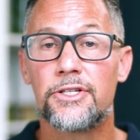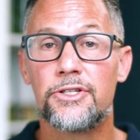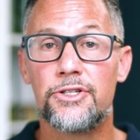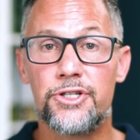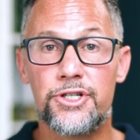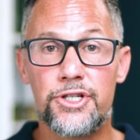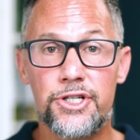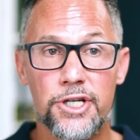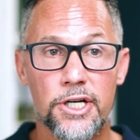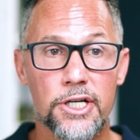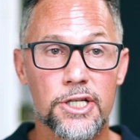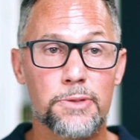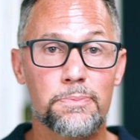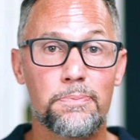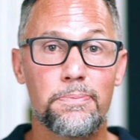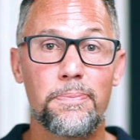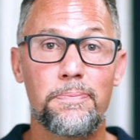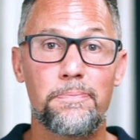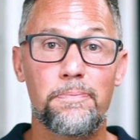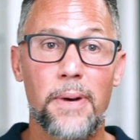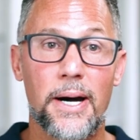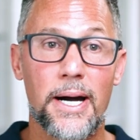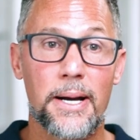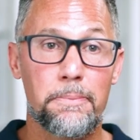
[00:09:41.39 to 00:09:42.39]
just
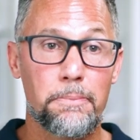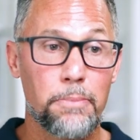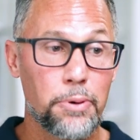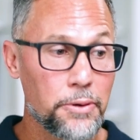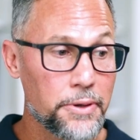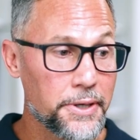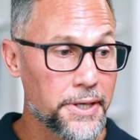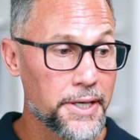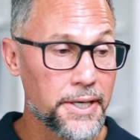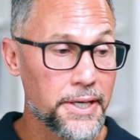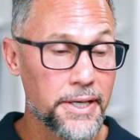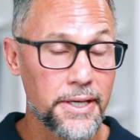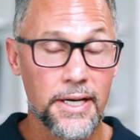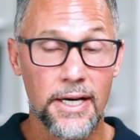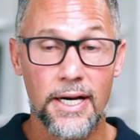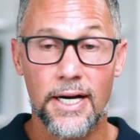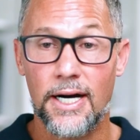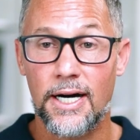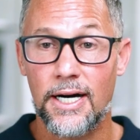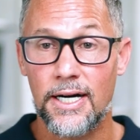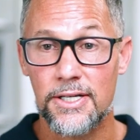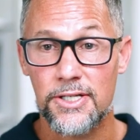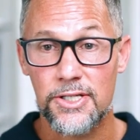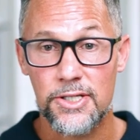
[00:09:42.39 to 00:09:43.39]
by putting
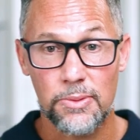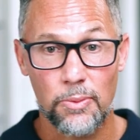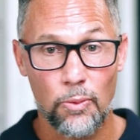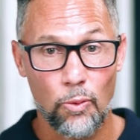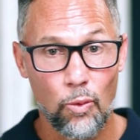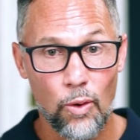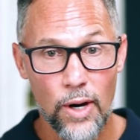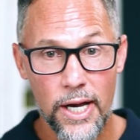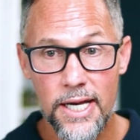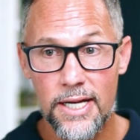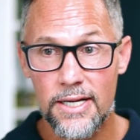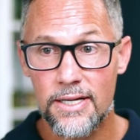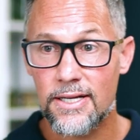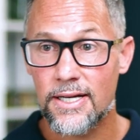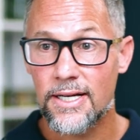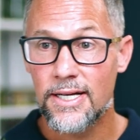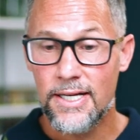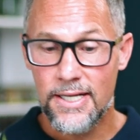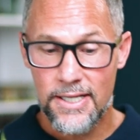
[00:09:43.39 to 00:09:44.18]
uh, some weight,